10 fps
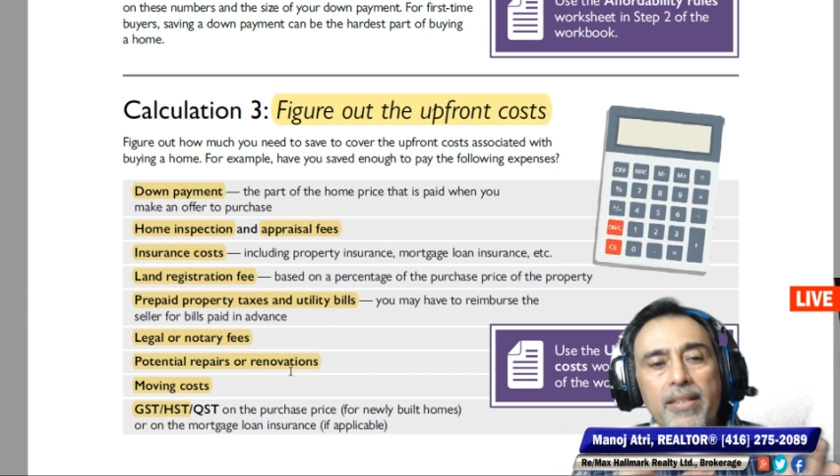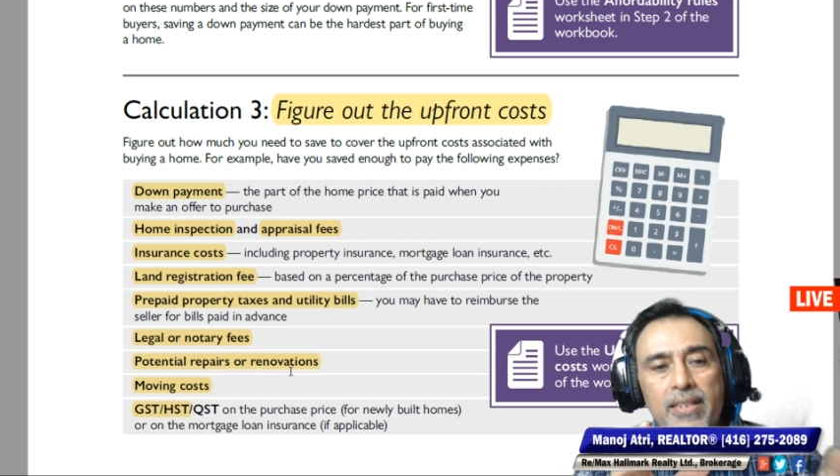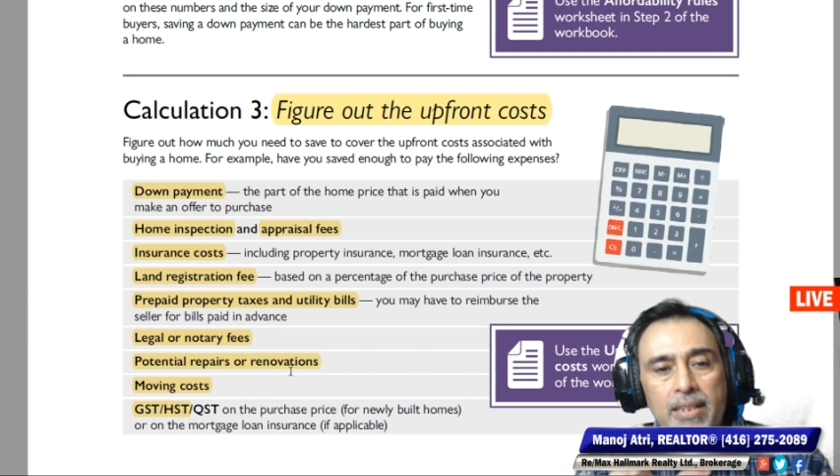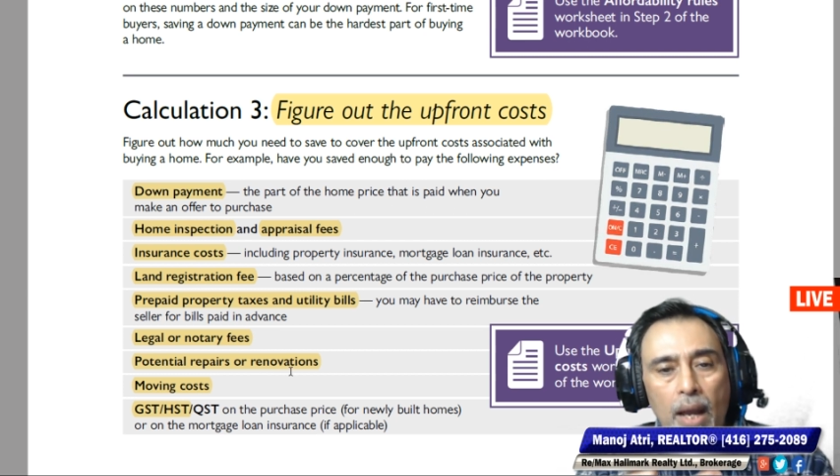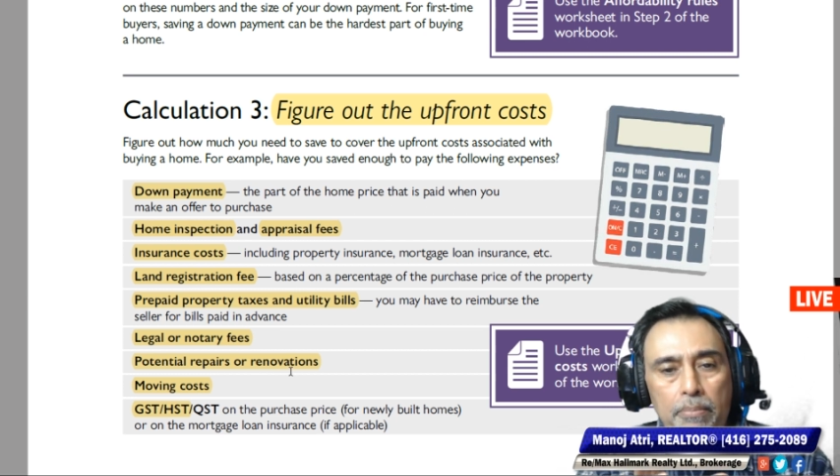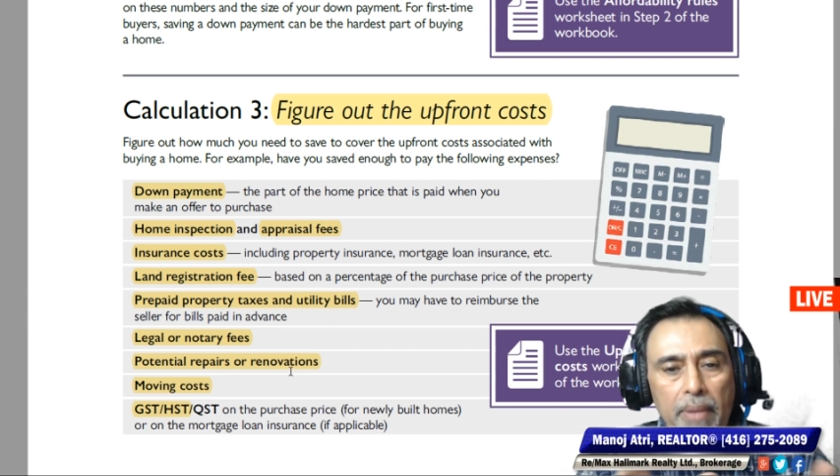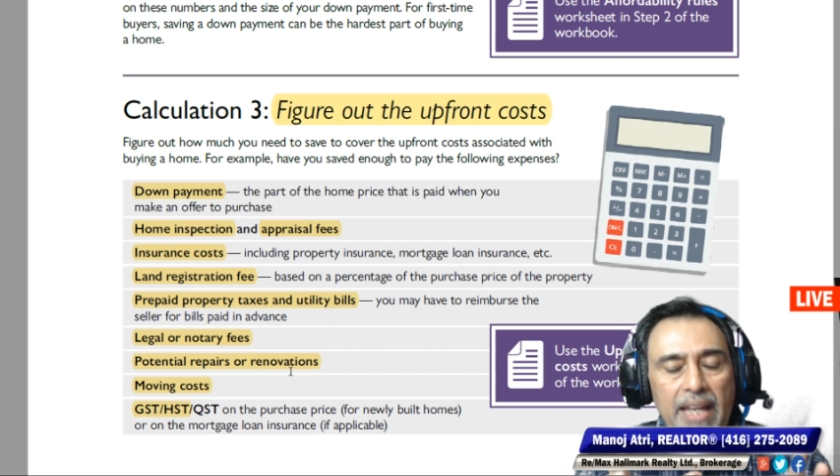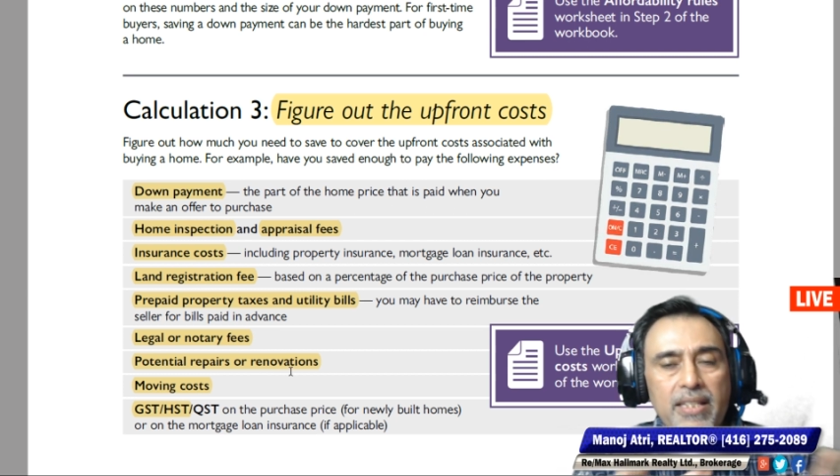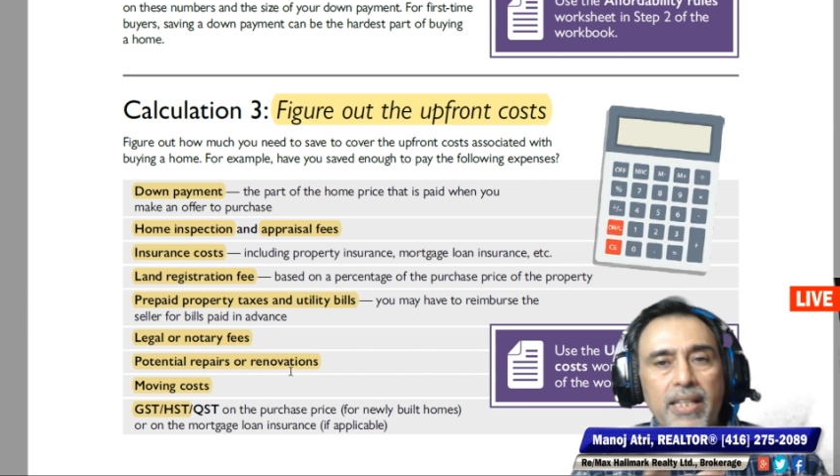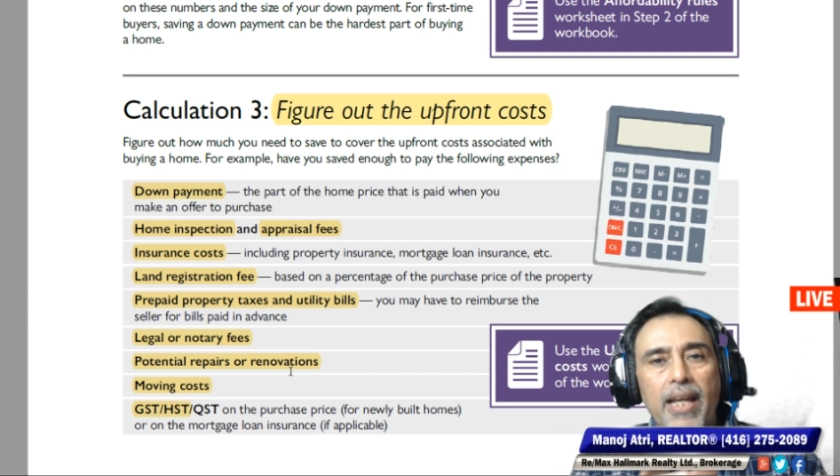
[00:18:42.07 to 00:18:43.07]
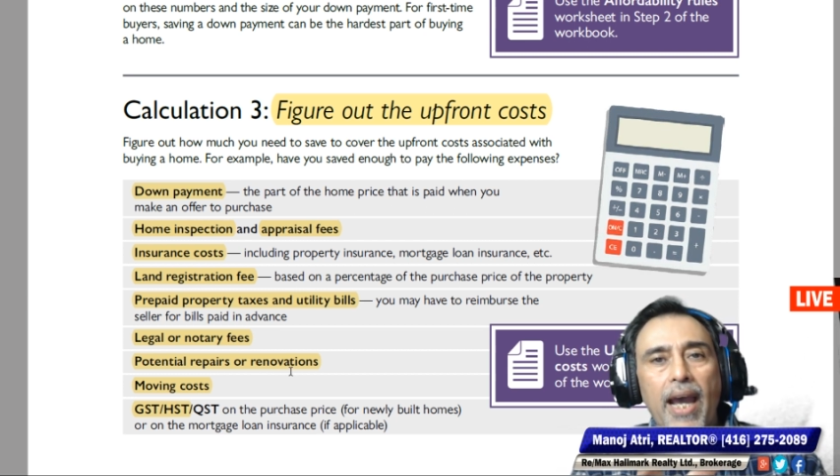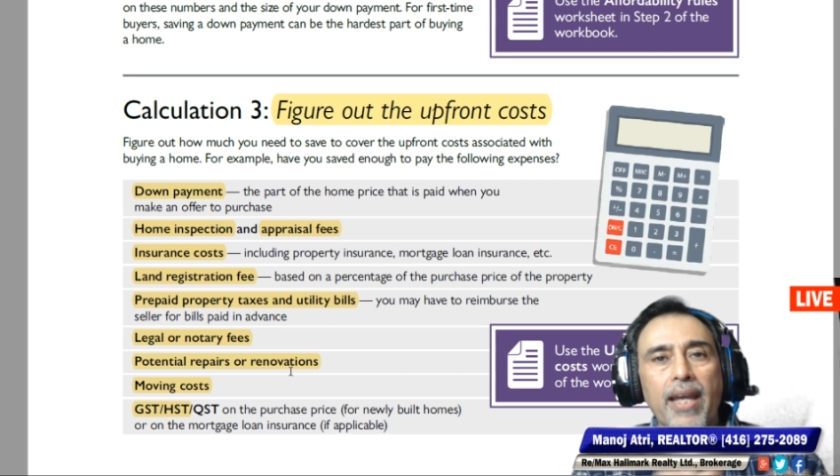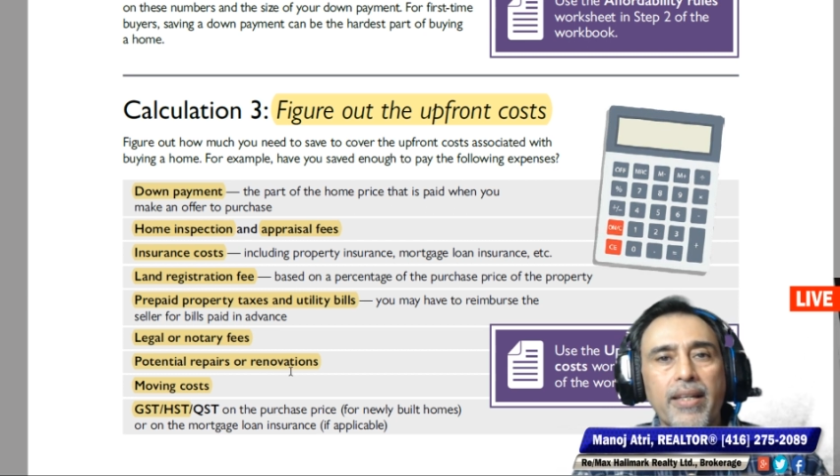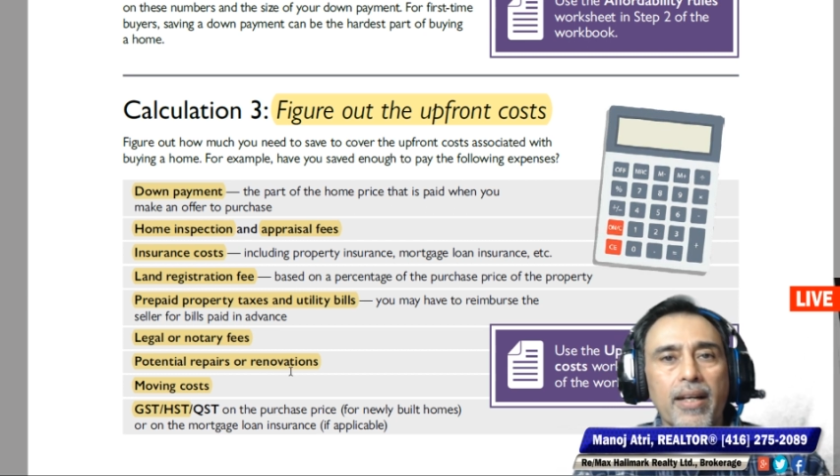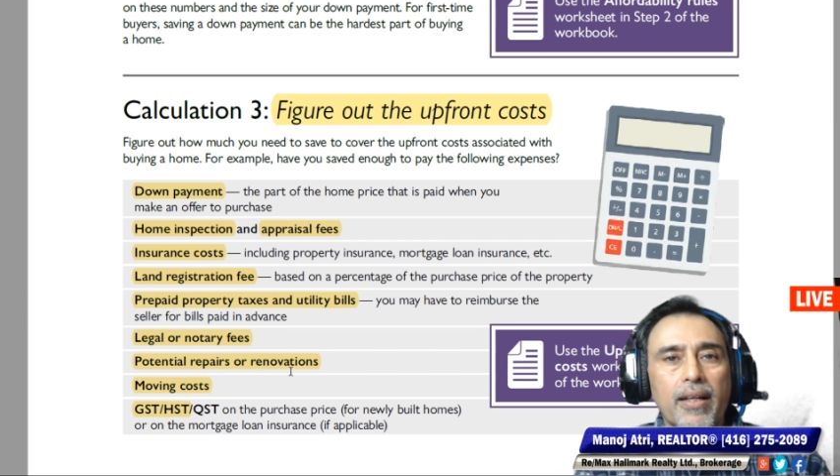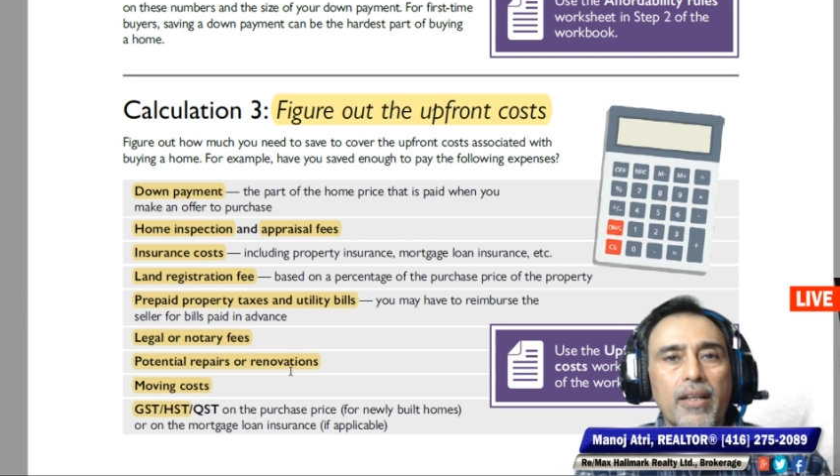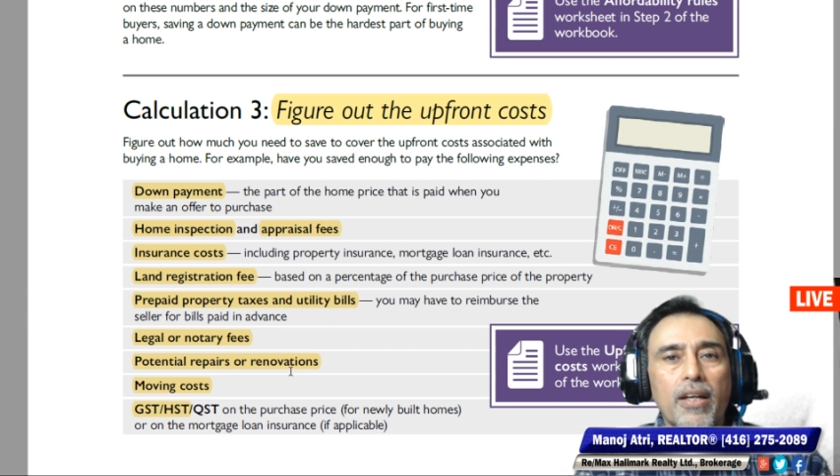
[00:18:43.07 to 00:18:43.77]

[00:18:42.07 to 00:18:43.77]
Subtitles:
some basic idea